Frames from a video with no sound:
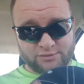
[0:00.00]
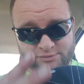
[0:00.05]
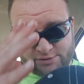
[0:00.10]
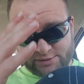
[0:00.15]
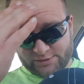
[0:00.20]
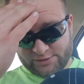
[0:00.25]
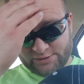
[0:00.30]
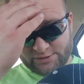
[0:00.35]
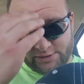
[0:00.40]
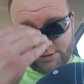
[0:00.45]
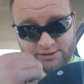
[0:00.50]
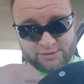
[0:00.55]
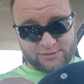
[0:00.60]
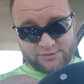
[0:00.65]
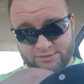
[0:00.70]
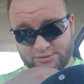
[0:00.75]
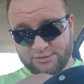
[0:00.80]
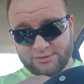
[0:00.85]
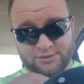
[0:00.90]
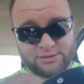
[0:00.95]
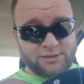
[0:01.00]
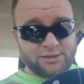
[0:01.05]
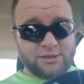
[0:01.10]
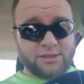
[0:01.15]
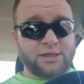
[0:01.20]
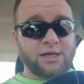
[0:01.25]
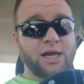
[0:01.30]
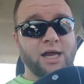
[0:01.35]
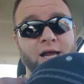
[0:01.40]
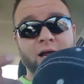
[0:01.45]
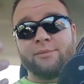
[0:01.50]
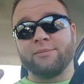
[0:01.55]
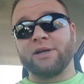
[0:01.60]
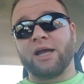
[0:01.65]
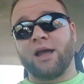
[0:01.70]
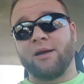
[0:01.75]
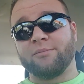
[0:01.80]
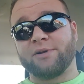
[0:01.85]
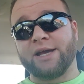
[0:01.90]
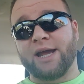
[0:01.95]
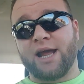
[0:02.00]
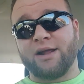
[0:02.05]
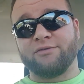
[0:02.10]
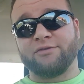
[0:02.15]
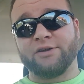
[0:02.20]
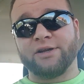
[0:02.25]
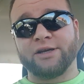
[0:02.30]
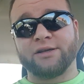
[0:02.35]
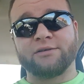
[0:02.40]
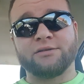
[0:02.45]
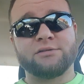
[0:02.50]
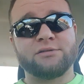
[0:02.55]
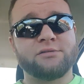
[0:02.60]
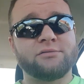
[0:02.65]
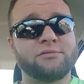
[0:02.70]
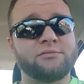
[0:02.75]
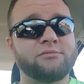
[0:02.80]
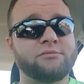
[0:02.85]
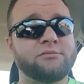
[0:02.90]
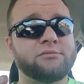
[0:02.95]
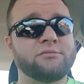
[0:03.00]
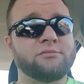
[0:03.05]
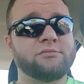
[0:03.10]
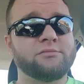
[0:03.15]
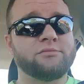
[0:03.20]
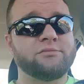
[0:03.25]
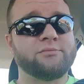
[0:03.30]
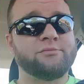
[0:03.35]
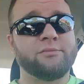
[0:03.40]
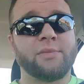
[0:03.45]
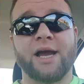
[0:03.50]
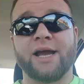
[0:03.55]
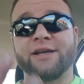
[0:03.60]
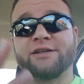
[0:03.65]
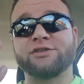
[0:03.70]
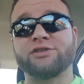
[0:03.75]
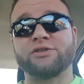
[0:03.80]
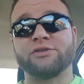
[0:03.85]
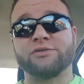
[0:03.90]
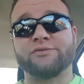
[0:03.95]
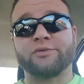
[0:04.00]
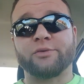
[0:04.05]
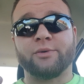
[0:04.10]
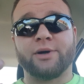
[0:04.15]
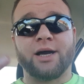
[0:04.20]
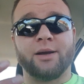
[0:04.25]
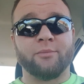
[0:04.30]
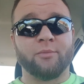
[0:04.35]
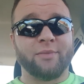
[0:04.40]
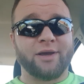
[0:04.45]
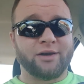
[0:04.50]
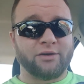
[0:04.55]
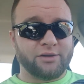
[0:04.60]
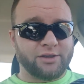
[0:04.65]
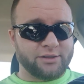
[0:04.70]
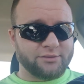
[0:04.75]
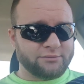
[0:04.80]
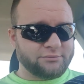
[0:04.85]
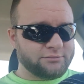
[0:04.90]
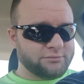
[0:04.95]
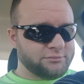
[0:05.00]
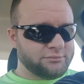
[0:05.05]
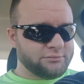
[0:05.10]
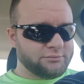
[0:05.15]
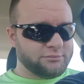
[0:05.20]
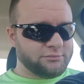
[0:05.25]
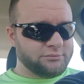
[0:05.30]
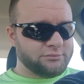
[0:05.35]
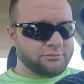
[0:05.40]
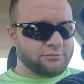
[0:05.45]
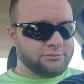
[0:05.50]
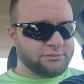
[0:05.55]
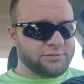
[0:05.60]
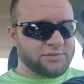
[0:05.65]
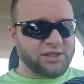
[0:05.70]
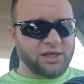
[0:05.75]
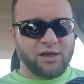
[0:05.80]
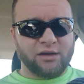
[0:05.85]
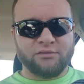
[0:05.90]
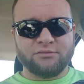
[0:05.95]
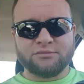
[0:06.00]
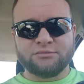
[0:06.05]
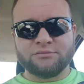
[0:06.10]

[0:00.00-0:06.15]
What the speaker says: just I'm Catholic. My excuse for why I'm metalhead. So